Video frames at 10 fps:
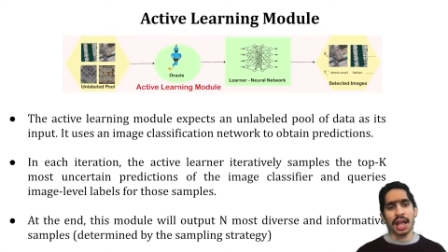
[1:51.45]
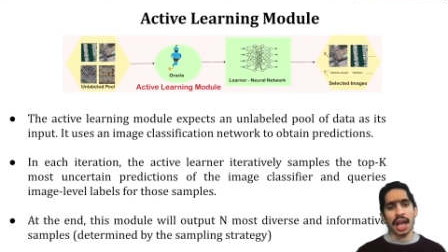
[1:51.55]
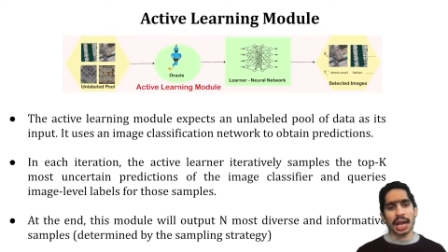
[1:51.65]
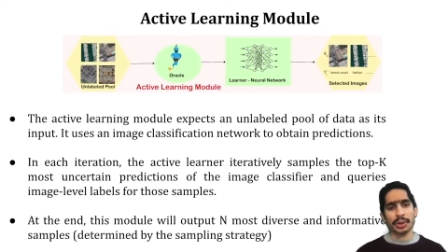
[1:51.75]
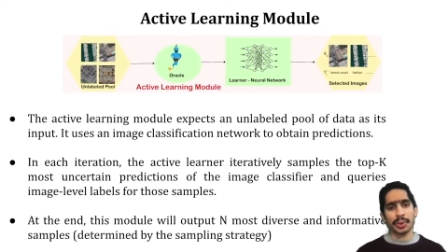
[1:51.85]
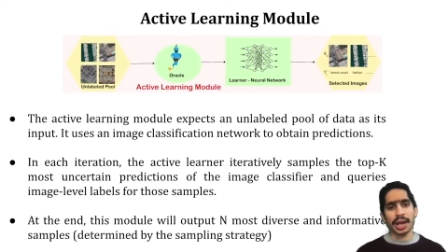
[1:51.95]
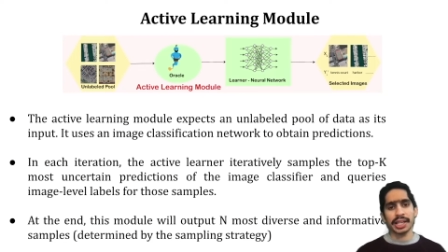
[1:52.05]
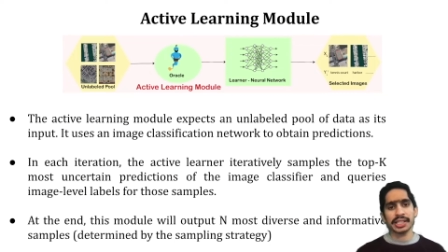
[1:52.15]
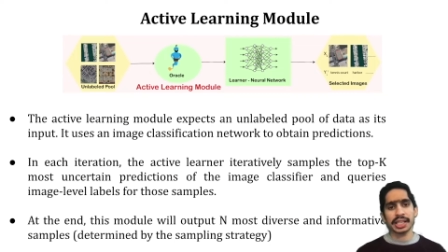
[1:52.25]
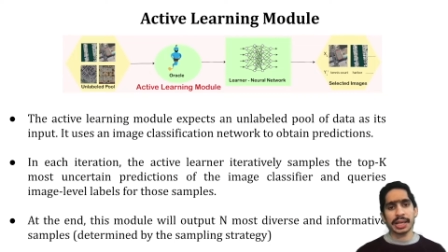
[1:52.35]
and
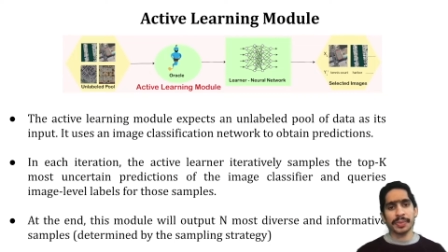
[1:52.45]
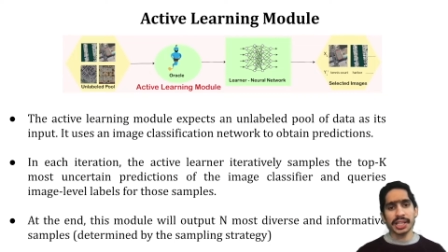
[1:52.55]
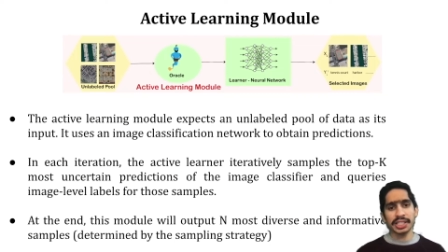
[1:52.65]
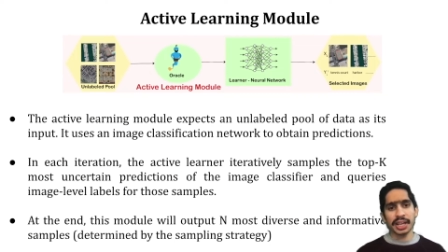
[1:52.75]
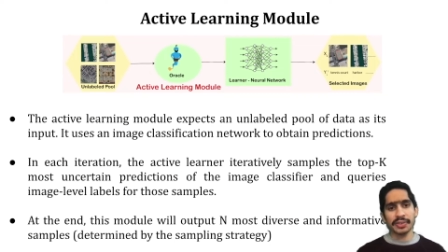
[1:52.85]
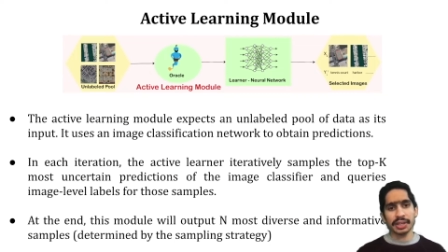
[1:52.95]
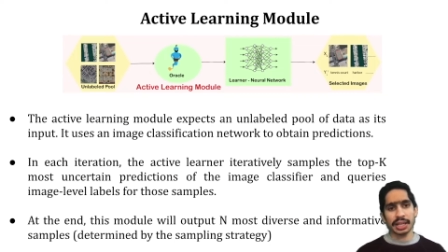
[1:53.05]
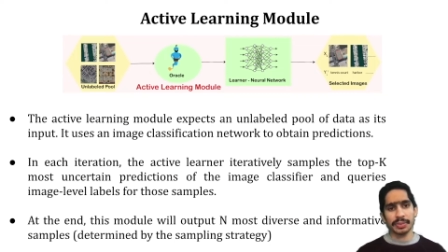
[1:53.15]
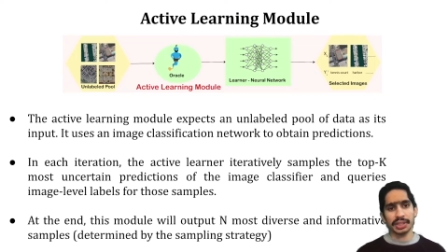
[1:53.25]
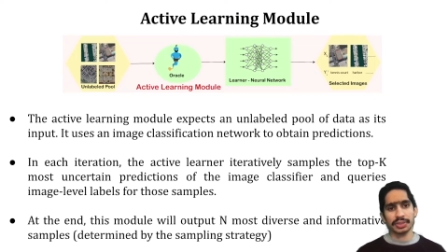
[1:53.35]
queries image level
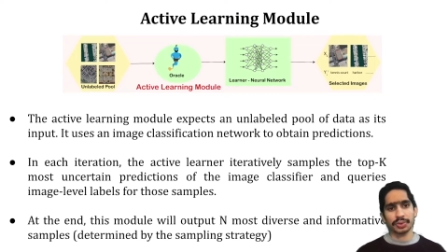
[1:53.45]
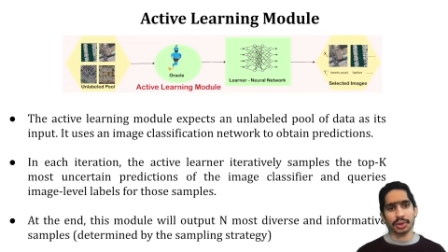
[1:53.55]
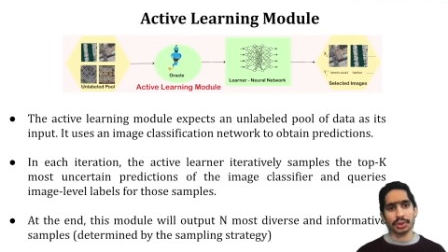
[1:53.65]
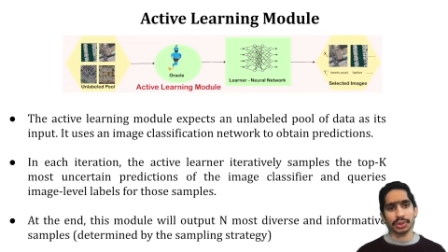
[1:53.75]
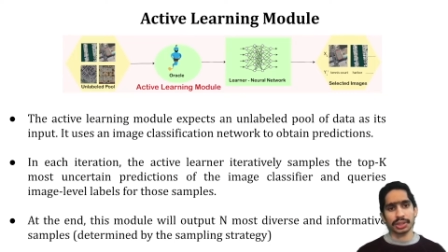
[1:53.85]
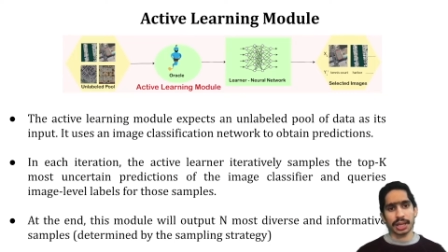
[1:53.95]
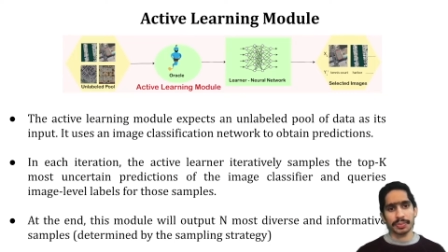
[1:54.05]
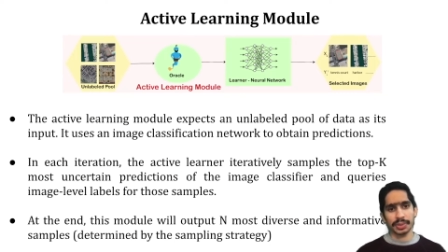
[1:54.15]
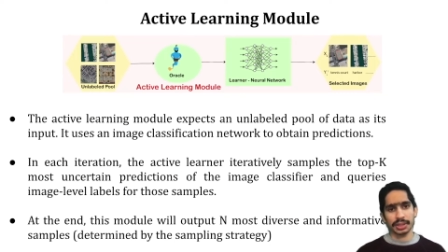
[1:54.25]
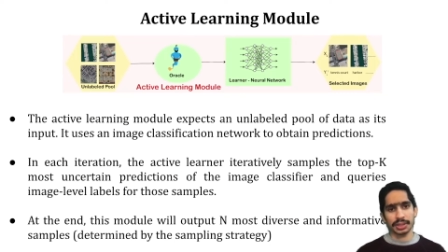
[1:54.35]
labels for those
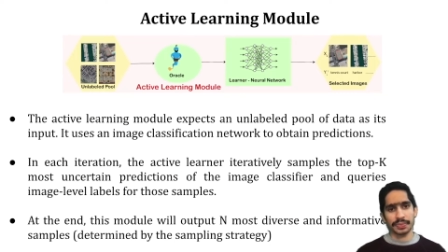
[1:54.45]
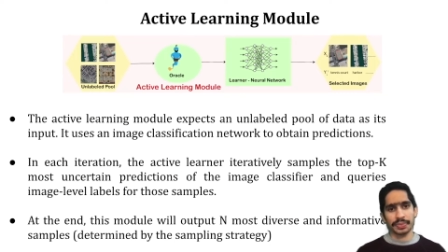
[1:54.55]
samples.